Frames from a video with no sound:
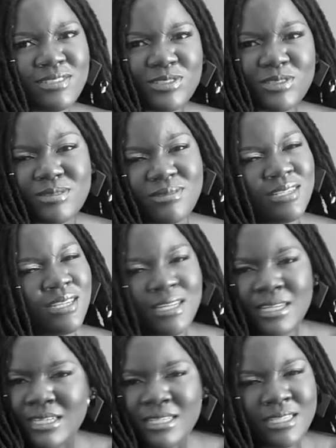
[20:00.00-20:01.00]
you know,
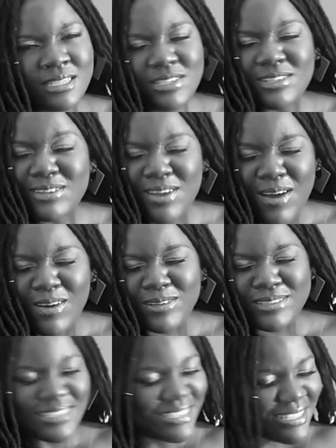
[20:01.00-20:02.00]
God
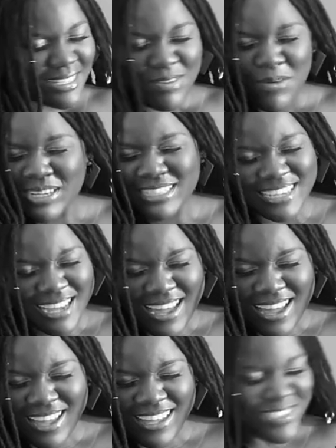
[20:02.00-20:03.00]
willing. One
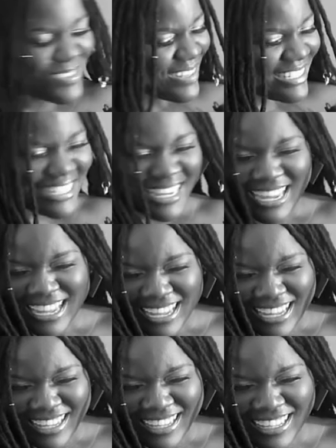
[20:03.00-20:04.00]
day is one
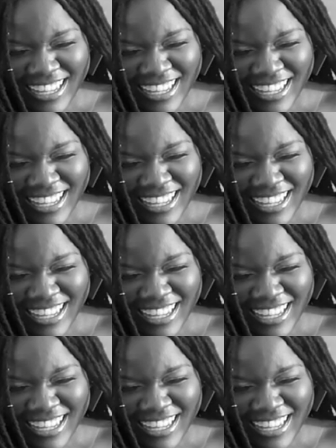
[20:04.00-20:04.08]
day.